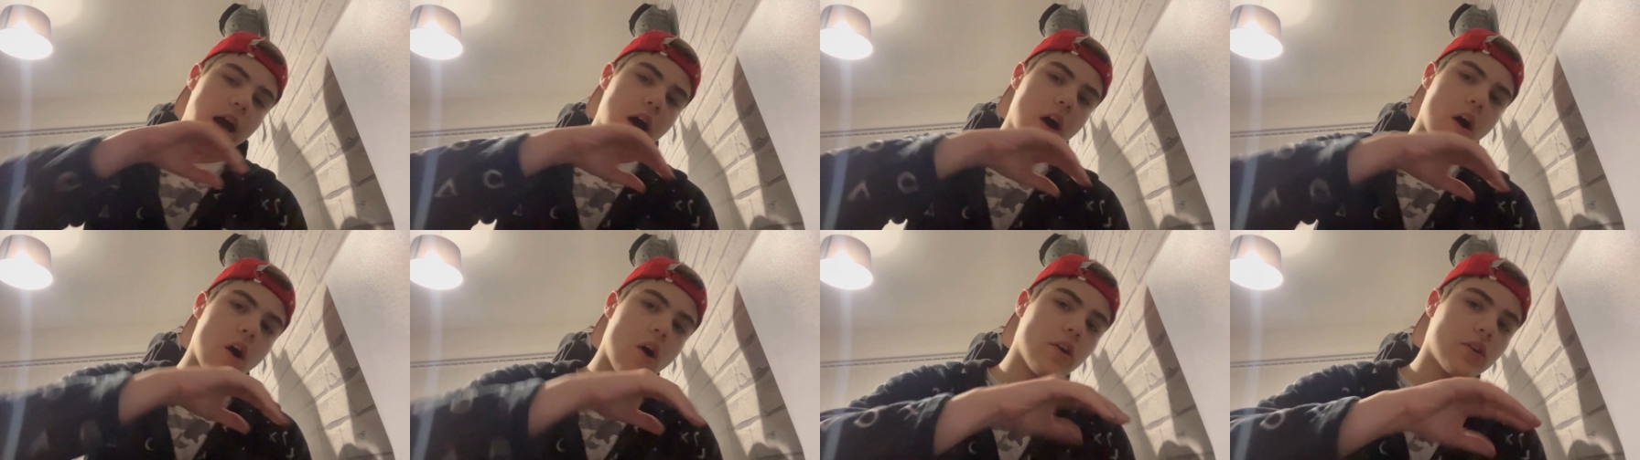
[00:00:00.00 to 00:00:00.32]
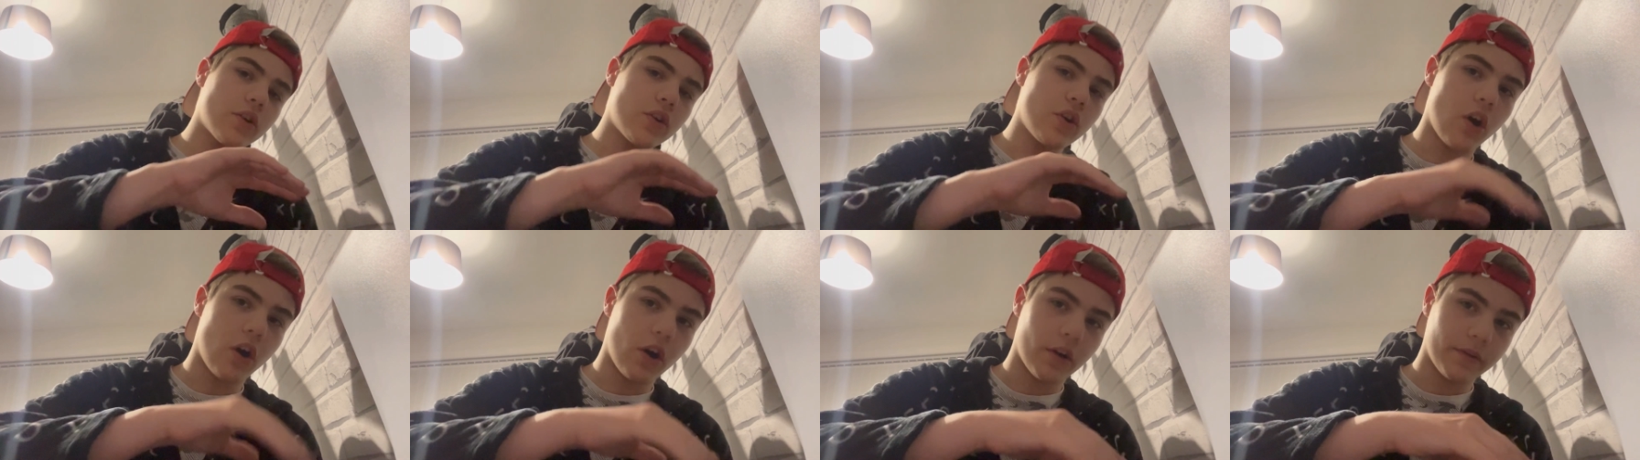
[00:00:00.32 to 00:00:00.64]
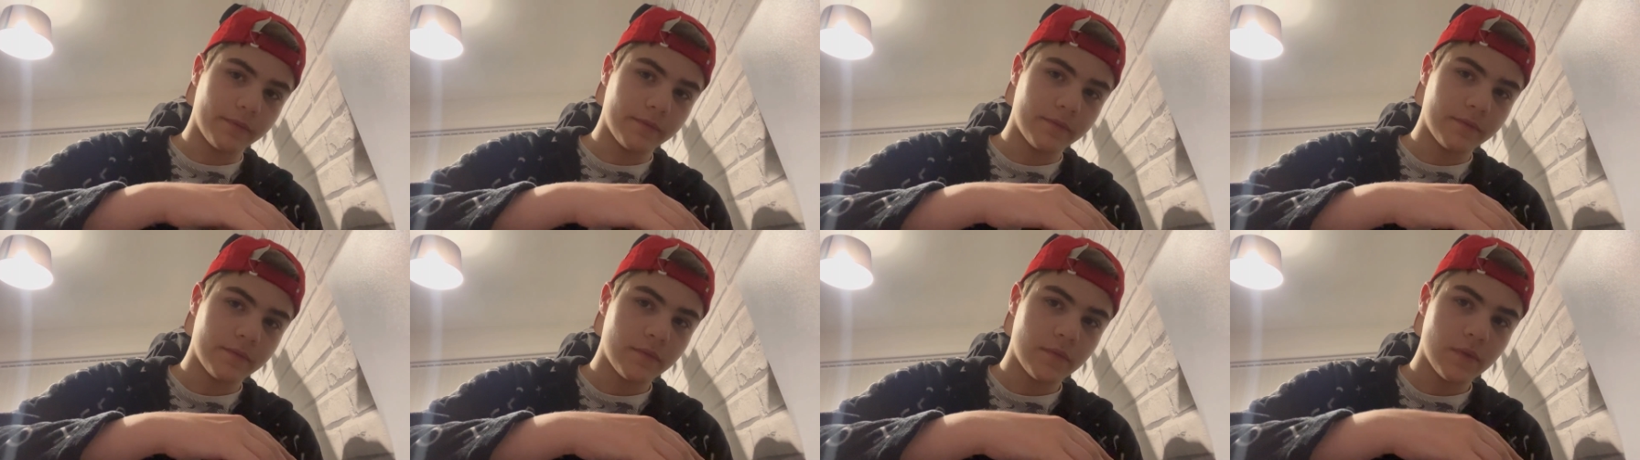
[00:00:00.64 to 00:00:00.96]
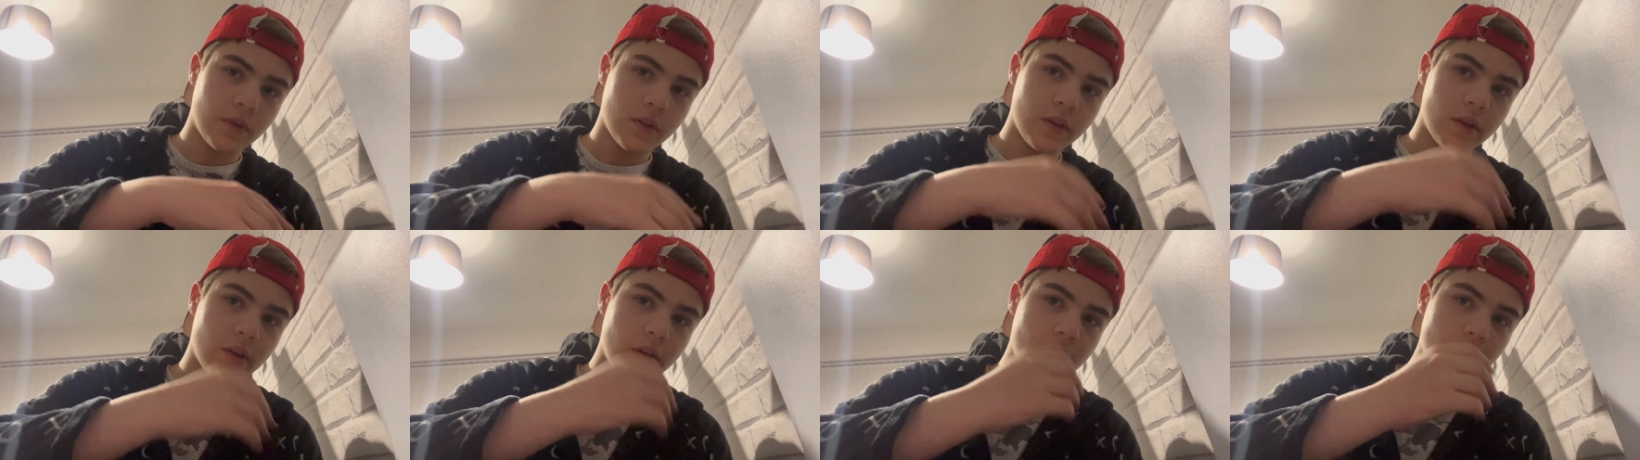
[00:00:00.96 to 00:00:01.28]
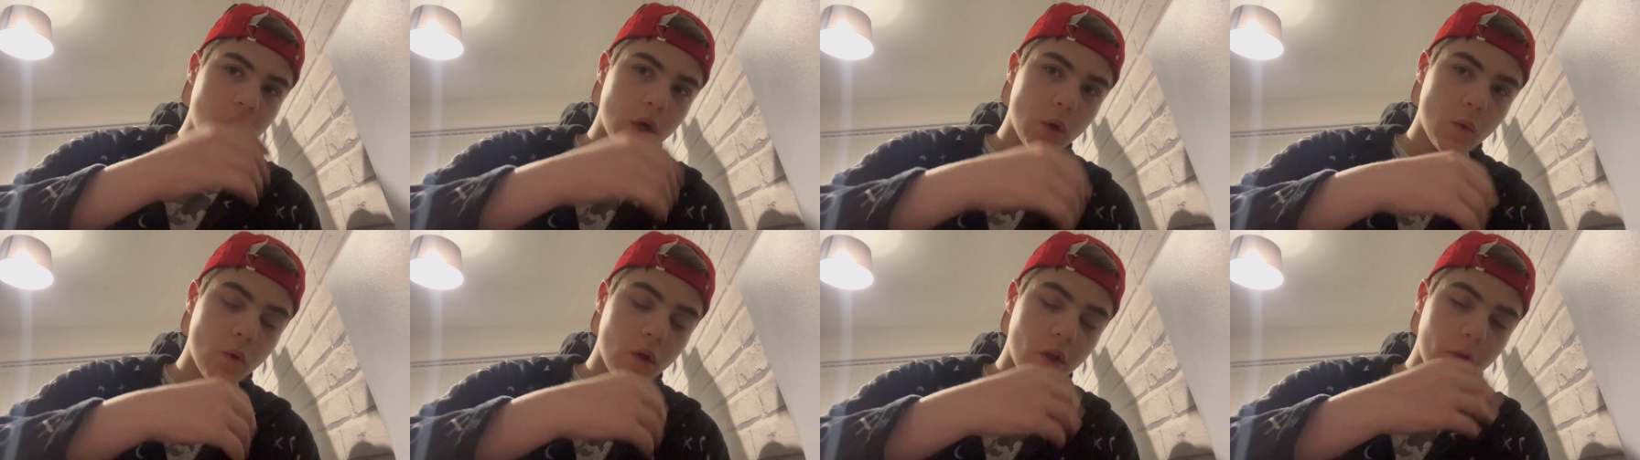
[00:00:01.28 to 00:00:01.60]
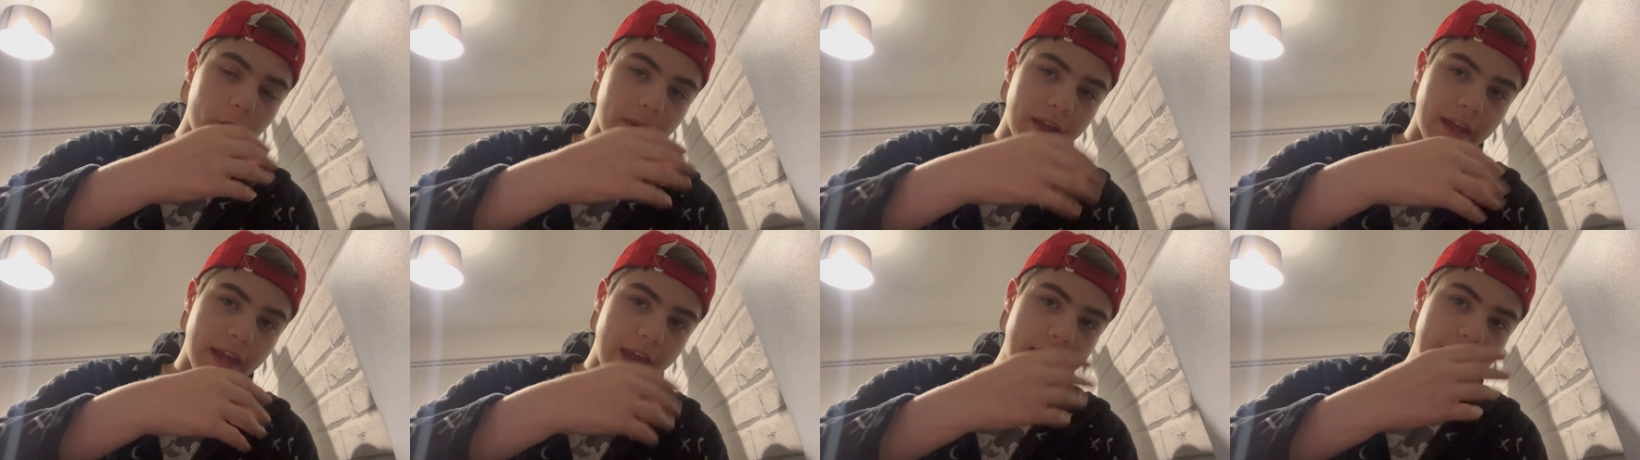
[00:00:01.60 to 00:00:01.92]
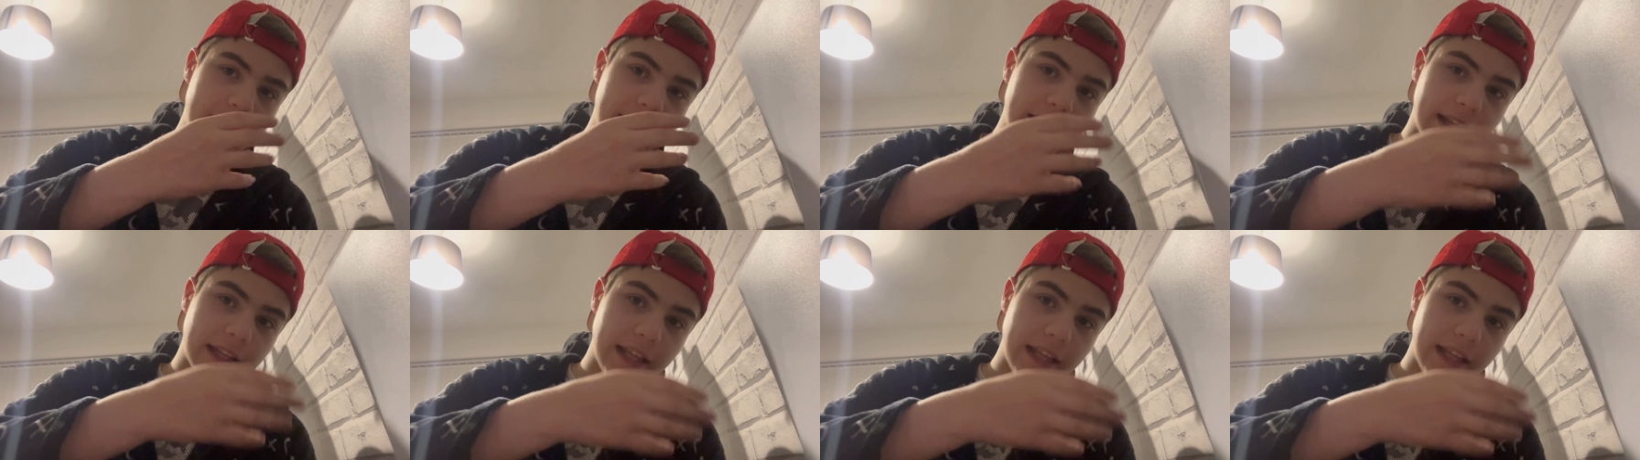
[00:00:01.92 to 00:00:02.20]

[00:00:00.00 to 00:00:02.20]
Ocon will be he